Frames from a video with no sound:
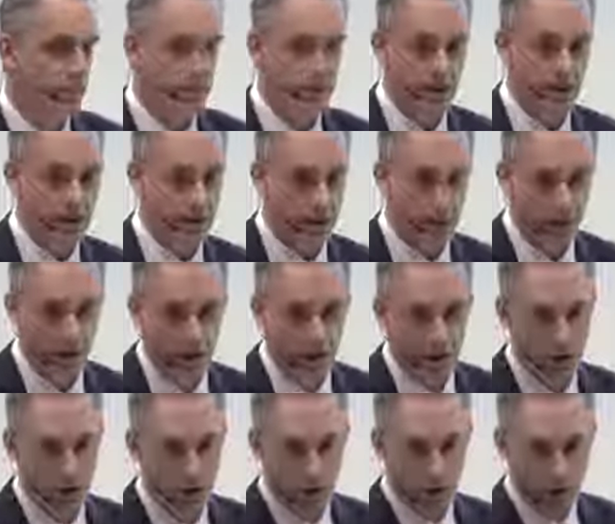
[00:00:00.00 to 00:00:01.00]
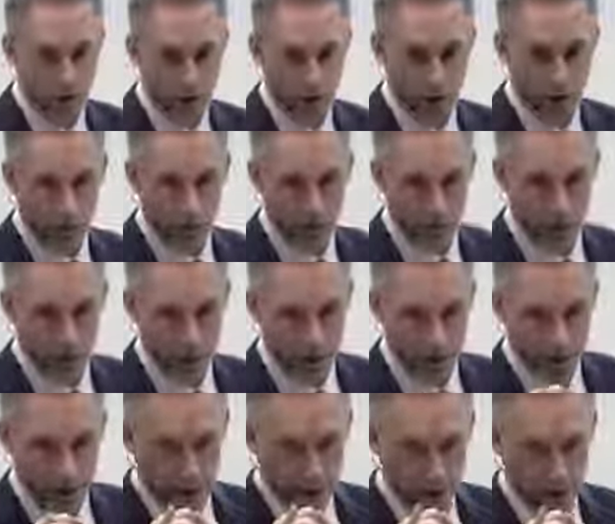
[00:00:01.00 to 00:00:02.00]
It's like, you
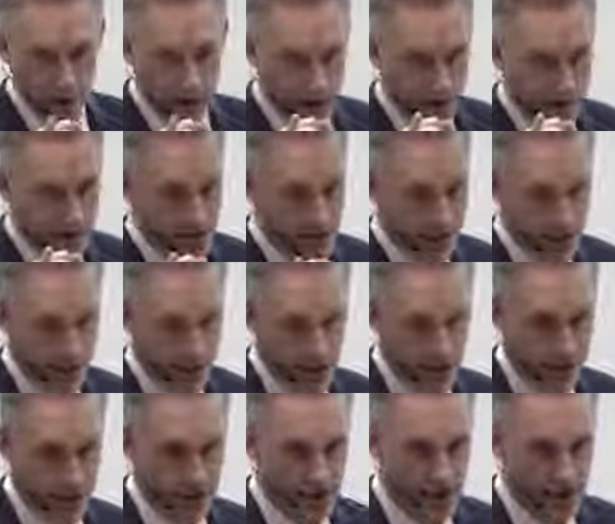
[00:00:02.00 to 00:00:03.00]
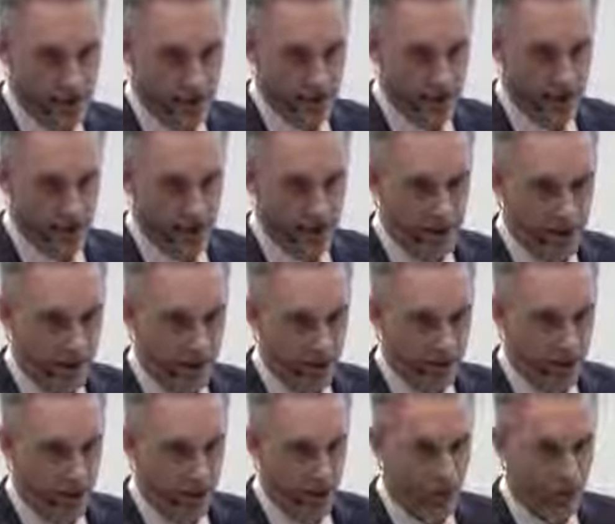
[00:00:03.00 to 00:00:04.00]
have some serious thinking to do
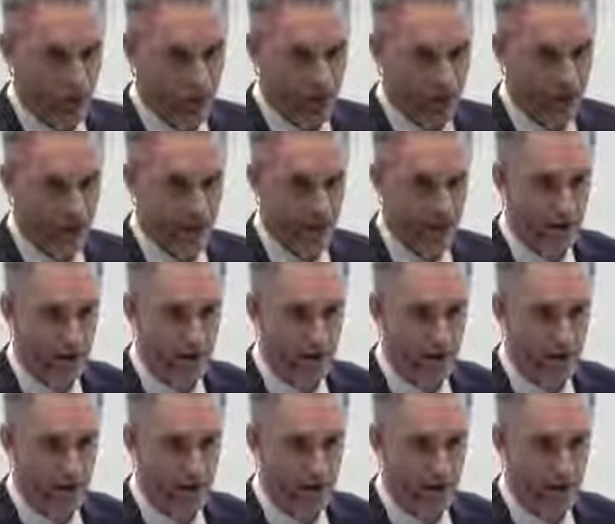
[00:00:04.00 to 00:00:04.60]
about that.